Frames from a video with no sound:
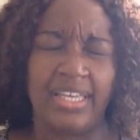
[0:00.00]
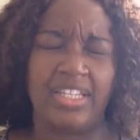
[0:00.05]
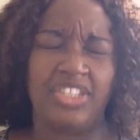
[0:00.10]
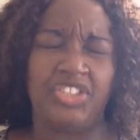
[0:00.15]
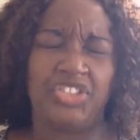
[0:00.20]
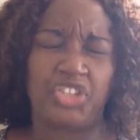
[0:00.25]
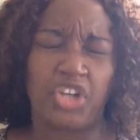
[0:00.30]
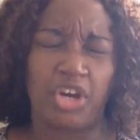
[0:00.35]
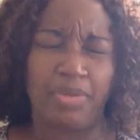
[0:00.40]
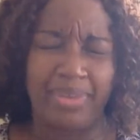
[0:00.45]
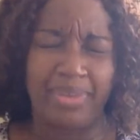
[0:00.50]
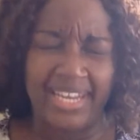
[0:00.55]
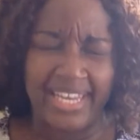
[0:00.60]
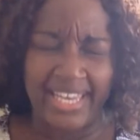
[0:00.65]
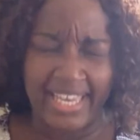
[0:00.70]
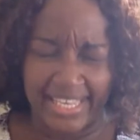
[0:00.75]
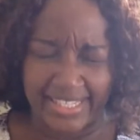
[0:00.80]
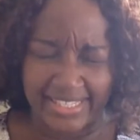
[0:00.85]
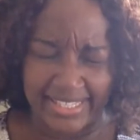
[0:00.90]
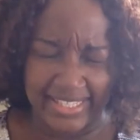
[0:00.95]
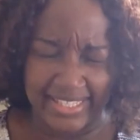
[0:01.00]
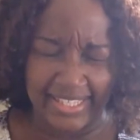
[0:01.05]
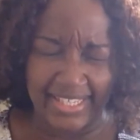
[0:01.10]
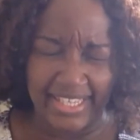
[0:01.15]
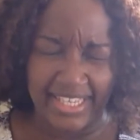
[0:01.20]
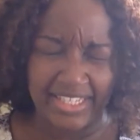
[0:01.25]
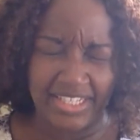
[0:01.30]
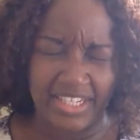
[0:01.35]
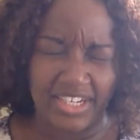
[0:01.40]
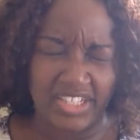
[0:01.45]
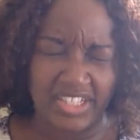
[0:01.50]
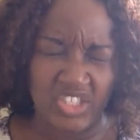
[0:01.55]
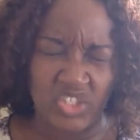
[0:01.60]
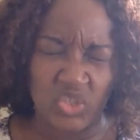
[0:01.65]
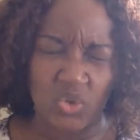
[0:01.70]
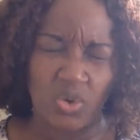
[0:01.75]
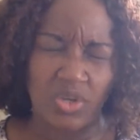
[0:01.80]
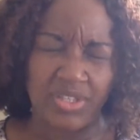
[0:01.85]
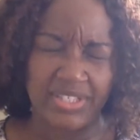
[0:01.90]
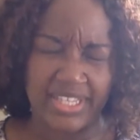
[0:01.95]
germinate in their
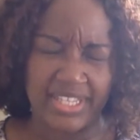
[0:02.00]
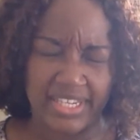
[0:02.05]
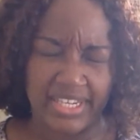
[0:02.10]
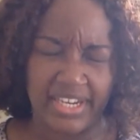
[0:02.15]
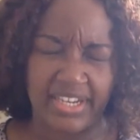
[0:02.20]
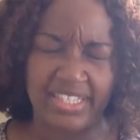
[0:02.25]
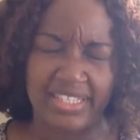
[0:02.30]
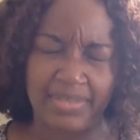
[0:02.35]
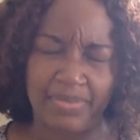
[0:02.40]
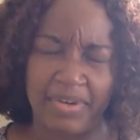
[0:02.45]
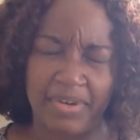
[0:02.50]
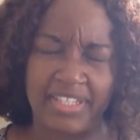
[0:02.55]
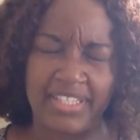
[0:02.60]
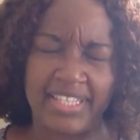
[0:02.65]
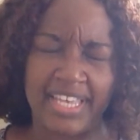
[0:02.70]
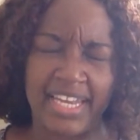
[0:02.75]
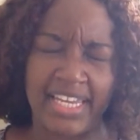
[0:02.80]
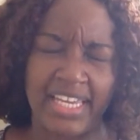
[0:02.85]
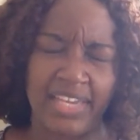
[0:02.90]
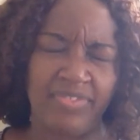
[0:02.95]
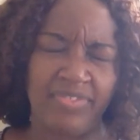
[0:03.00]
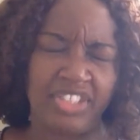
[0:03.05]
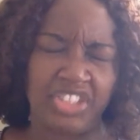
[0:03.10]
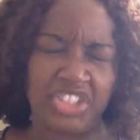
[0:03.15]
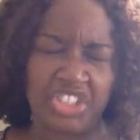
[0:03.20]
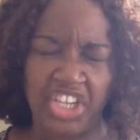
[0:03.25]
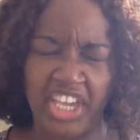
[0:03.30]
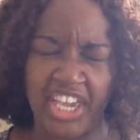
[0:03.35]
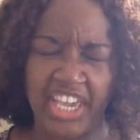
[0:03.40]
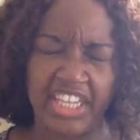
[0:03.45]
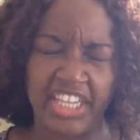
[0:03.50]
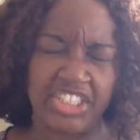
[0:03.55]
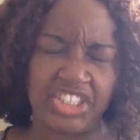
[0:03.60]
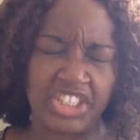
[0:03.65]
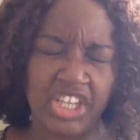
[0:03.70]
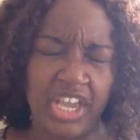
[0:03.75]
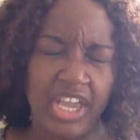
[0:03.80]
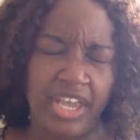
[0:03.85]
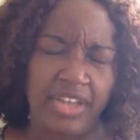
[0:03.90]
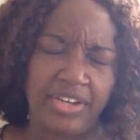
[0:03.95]
souls, in their spirits, and even change
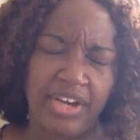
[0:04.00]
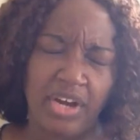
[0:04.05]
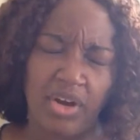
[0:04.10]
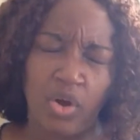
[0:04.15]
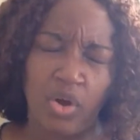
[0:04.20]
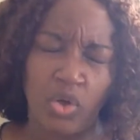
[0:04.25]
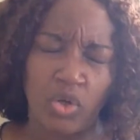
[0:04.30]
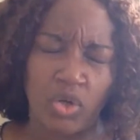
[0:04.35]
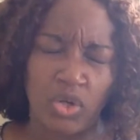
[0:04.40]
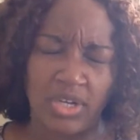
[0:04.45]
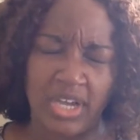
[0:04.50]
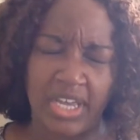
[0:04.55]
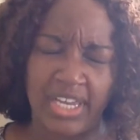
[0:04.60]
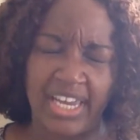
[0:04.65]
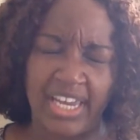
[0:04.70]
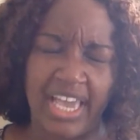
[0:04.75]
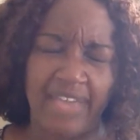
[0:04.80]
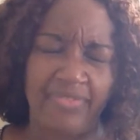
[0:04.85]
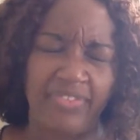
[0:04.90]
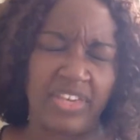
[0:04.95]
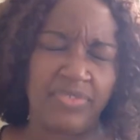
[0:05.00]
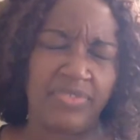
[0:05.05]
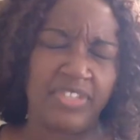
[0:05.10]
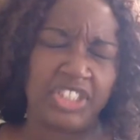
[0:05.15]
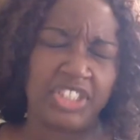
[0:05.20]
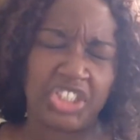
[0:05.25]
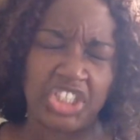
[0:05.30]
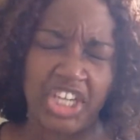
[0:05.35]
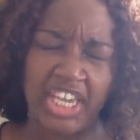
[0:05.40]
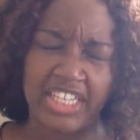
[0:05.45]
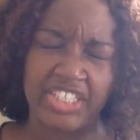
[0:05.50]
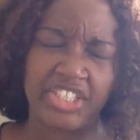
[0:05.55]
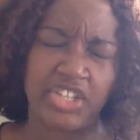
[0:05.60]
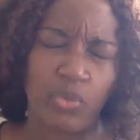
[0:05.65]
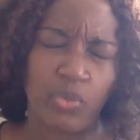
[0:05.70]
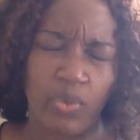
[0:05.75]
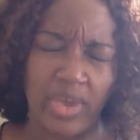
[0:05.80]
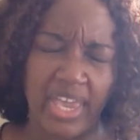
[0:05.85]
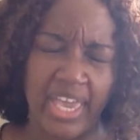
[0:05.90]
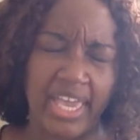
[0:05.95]
their outlook on life, even change the
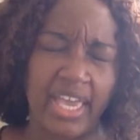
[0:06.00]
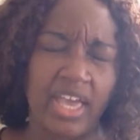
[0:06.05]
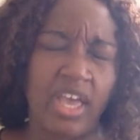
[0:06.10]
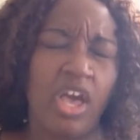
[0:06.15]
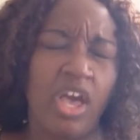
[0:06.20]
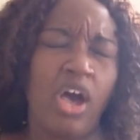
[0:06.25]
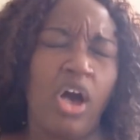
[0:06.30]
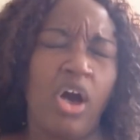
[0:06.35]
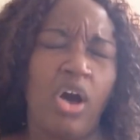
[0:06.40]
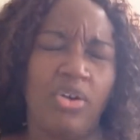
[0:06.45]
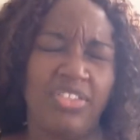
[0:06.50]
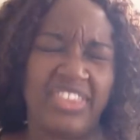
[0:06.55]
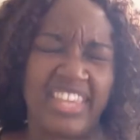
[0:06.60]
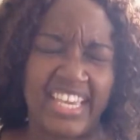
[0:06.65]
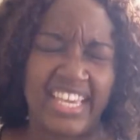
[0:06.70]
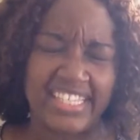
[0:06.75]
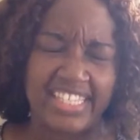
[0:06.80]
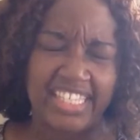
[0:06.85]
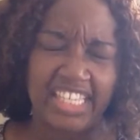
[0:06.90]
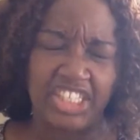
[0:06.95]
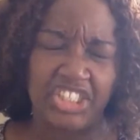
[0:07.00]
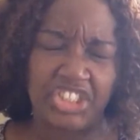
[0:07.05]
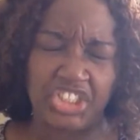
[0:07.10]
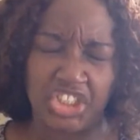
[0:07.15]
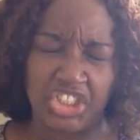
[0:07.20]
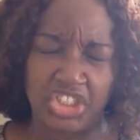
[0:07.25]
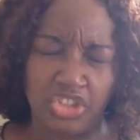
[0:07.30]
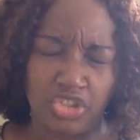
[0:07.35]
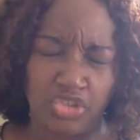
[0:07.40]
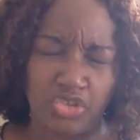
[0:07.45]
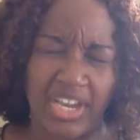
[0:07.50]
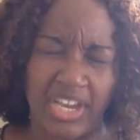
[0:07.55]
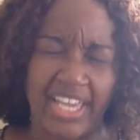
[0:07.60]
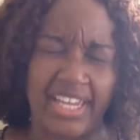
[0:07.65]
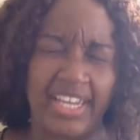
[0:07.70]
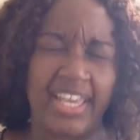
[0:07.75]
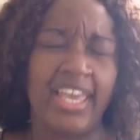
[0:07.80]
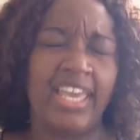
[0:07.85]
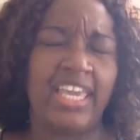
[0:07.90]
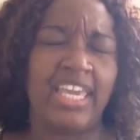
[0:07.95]
way how they see
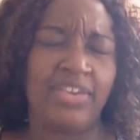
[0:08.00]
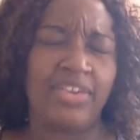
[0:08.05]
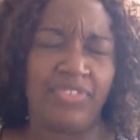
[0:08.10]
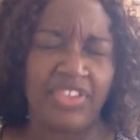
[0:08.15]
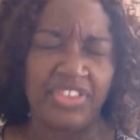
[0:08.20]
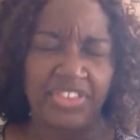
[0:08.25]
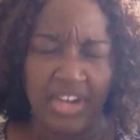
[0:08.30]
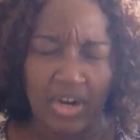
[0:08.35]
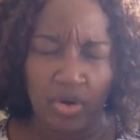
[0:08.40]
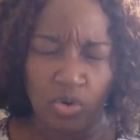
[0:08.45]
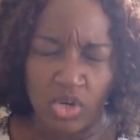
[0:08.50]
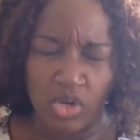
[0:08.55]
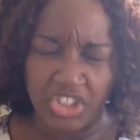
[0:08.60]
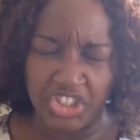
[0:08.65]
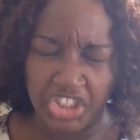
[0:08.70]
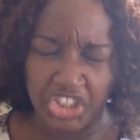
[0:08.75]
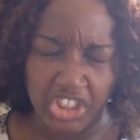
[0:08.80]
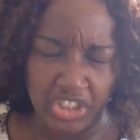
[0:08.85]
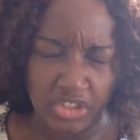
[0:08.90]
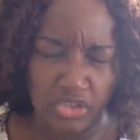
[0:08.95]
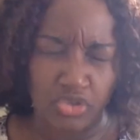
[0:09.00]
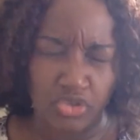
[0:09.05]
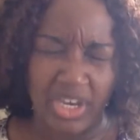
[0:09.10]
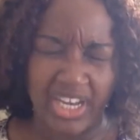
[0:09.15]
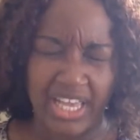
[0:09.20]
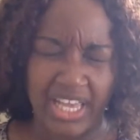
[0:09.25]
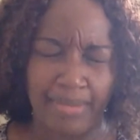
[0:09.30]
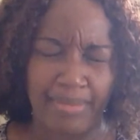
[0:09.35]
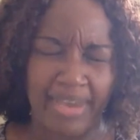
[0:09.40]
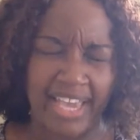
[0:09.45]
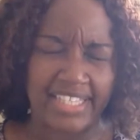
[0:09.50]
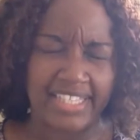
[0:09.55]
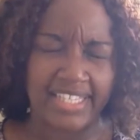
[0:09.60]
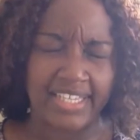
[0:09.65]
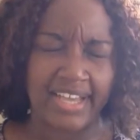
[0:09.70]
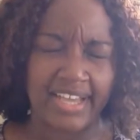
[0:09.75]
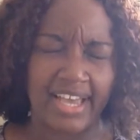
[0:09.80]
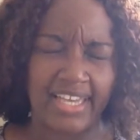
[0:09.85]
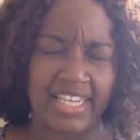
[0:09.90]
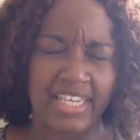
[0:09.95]
children, even their own children, Almighty
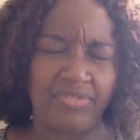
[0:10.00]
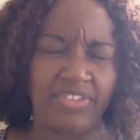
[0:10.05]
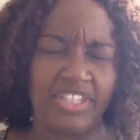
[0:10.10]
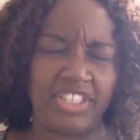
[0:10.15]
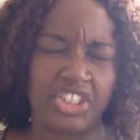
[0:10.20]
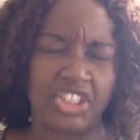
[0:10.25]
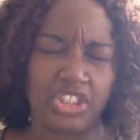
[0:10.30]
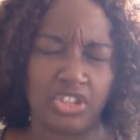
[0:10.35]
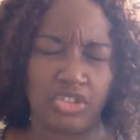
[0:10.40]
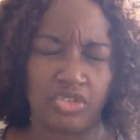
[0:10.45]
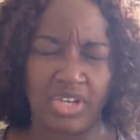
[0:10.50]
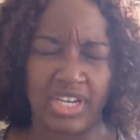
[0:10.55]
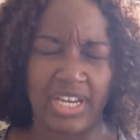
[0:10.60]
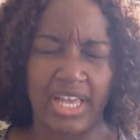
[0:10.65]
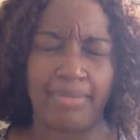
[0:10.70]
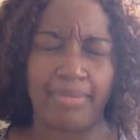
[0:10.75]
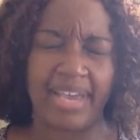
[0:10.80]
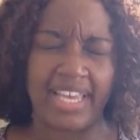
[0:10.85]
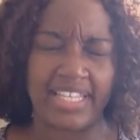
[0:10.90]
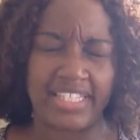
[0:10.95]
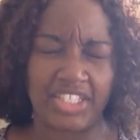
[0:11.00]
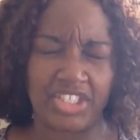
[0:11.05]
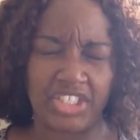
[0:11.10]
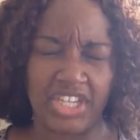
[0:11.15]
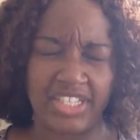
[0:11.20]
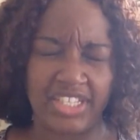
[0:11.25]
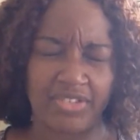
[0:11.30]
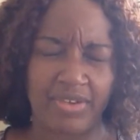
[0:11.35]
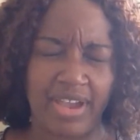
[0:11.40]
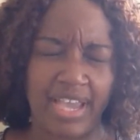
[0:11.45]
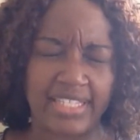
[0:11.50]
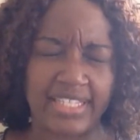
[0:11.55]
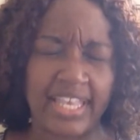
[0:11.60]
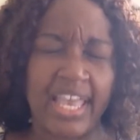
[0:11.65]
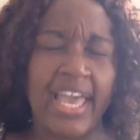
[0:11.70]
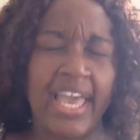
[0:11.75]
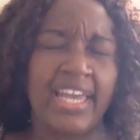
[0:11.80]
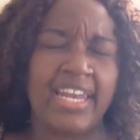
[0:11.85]
God, even the children, Almighty Jesus Christ,